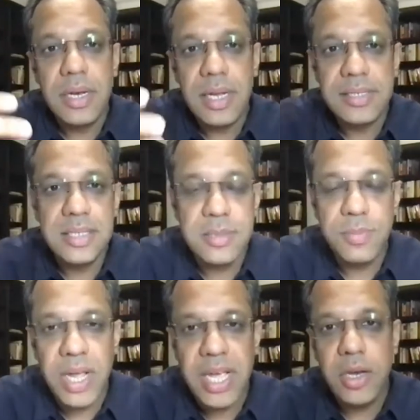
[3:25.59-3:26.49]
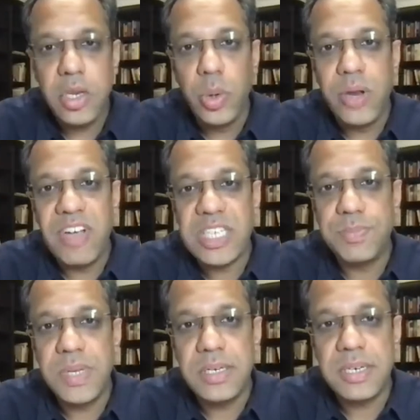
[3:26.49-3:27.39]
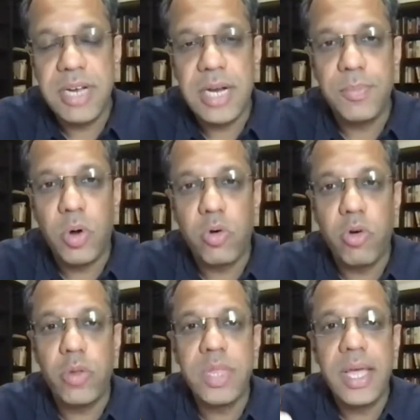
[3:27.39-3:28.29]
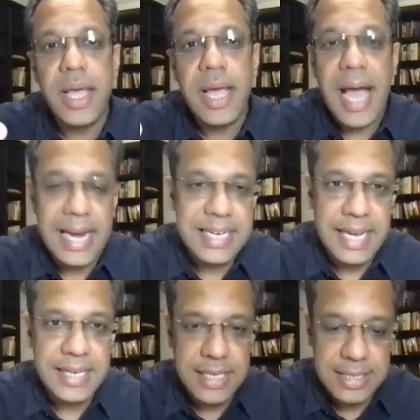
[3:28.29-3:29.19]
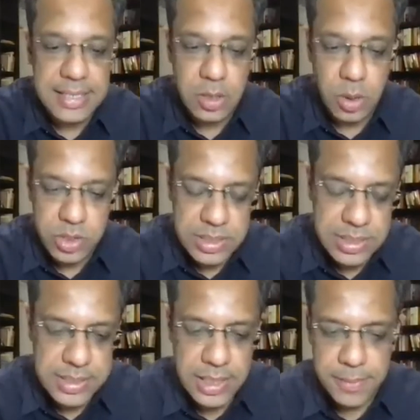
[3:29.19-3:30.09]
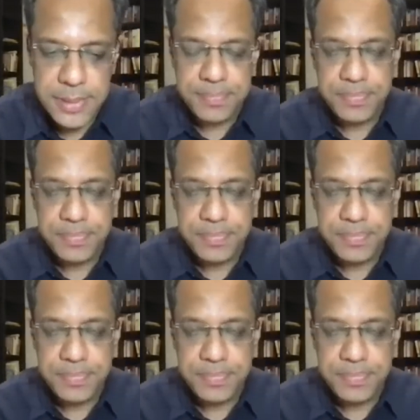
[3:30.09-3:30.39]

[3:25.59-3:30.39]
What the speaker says: Does this bring in new investment, create more growth? And yet, is it also sustainable?